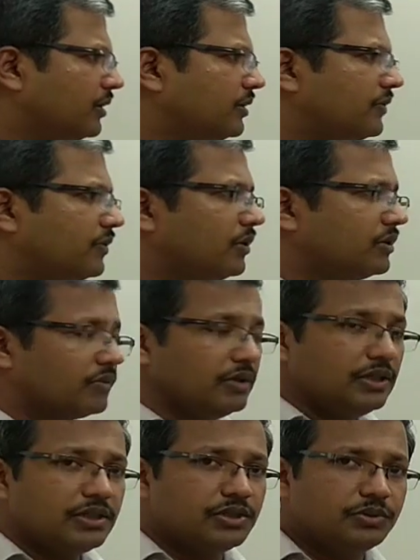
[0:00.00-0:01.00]
It's not
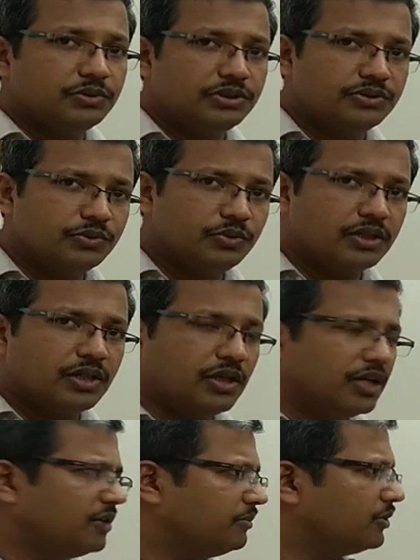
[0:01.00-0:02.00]
related to this your
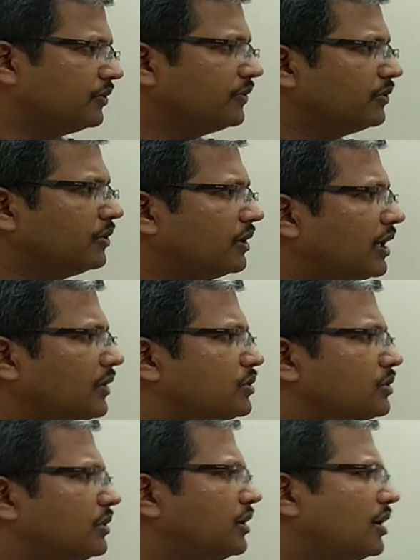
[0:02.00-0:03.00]
content, because you don't have
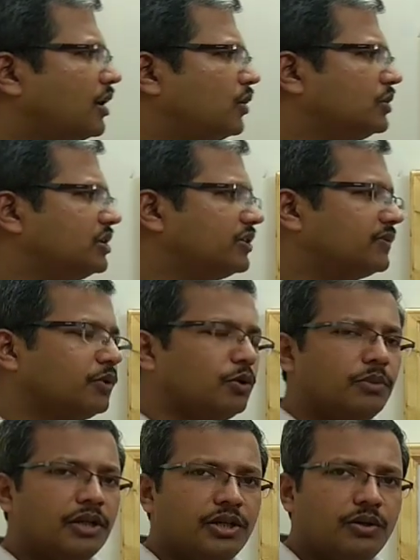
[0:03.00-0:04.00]
to learn how it is
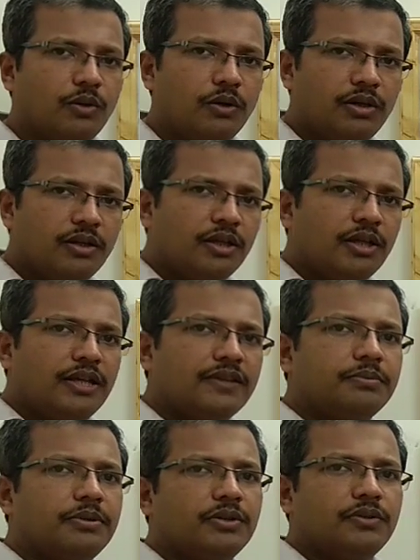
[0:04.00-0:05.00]
formed and all.
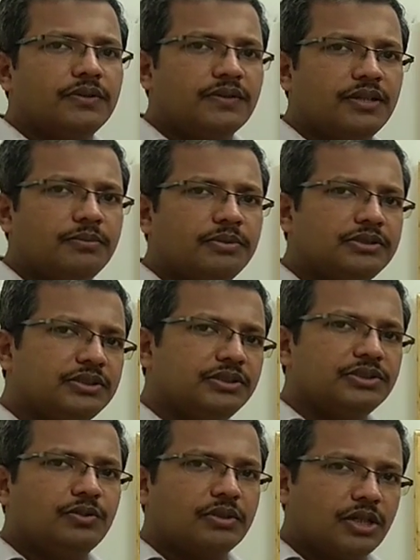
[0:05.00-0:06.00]
As per your syllabus, it
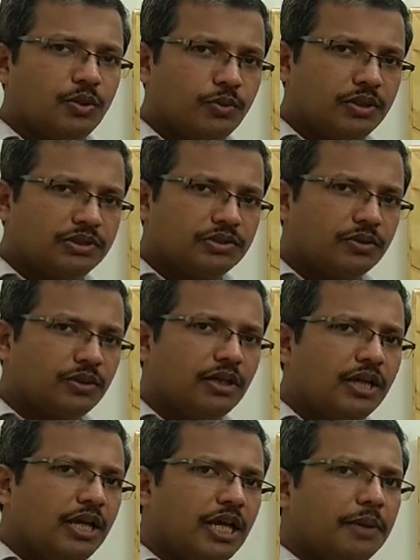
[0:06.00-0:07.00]
is not covered.
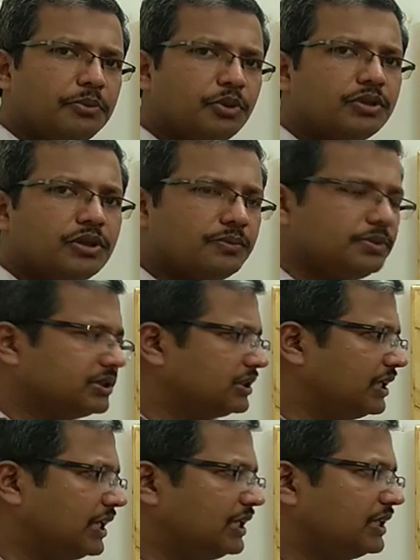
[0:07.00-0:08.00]
So I'm not
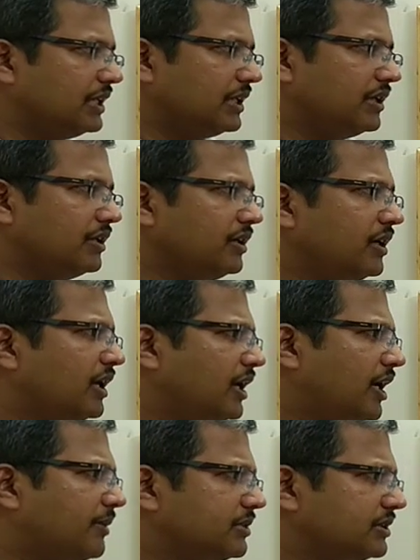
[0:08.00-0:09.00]
representing anything here.
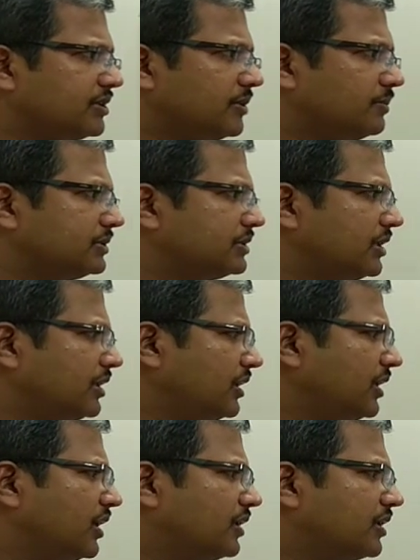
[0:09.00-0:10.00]
I'm just
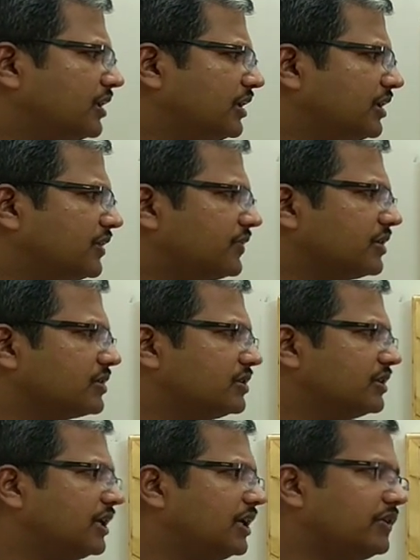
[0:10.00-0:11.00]
representing the linear
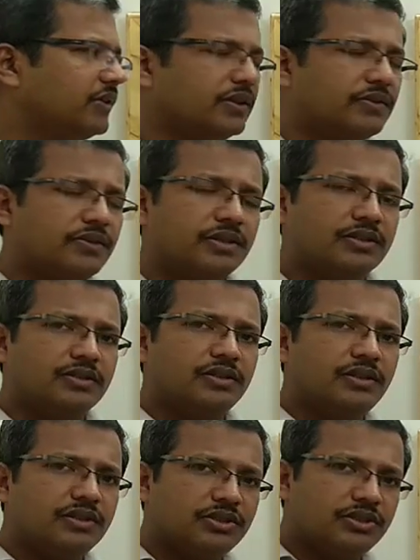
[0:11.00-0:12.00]
structure and ring
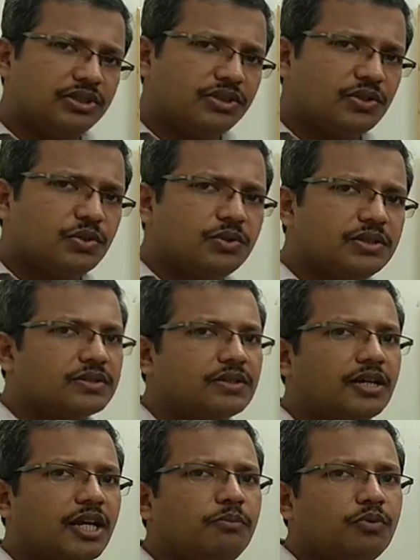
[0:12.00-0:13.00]
structure just to
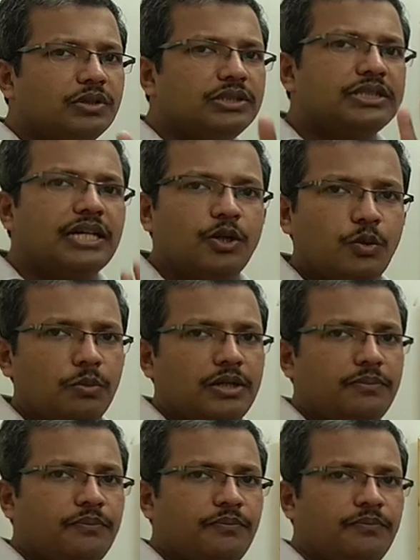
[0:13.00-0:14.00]
describe what is anomer.